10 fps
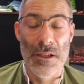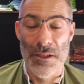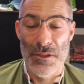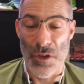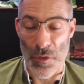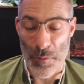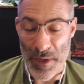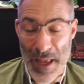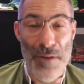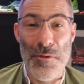So be
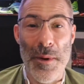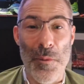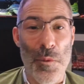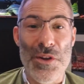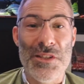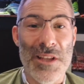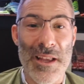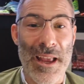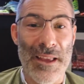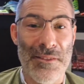careful about what you say
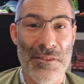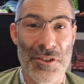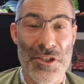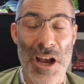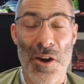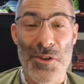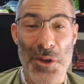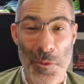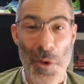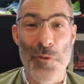in the chat, because
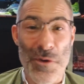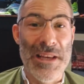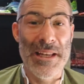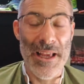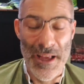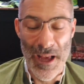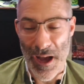I will read it.